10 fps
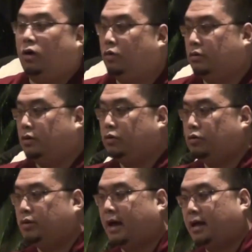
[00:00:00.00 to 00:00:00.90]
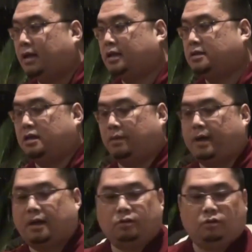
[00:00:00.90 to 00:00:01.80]
Oh, you do that, it doesn't come
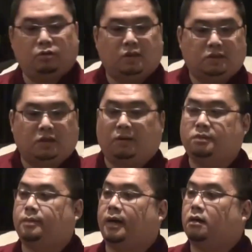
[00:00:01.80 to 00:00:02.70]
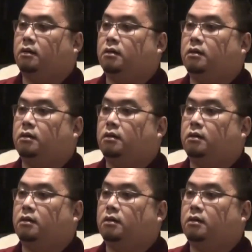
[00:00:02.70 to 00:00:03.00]
back. You do this, it comes back.